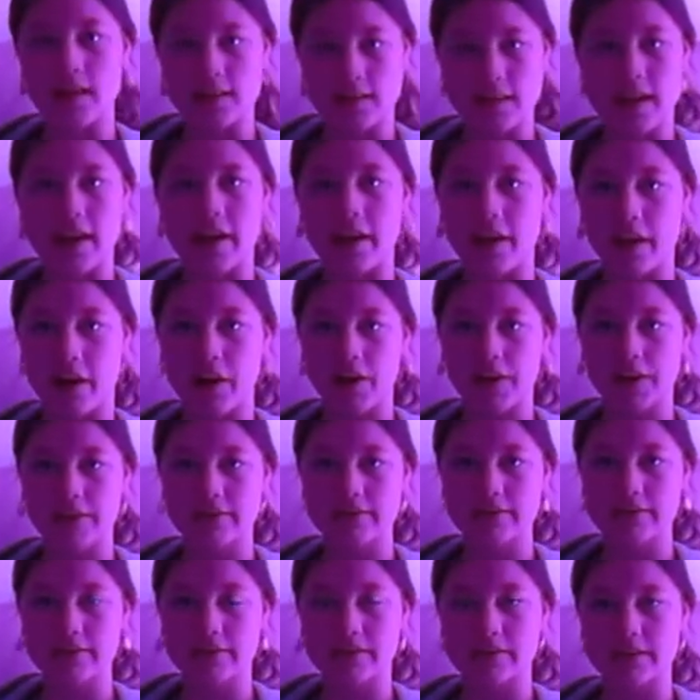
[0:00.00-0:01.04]
a day ago
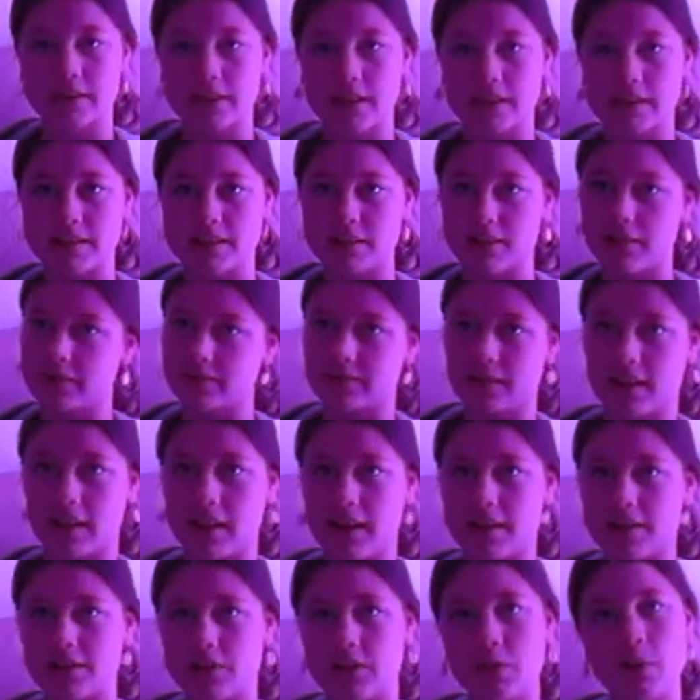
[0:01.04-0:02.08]
so let's not
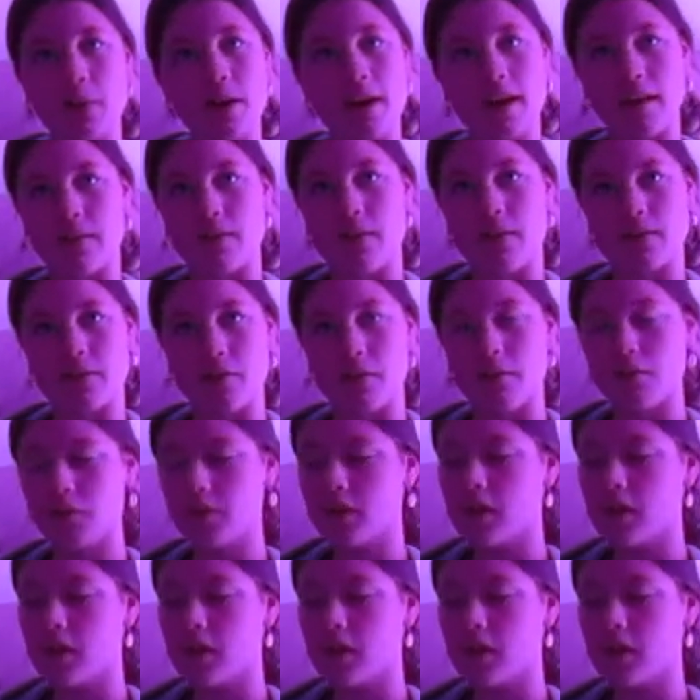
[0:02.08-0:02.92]
get too ahead of ourselves.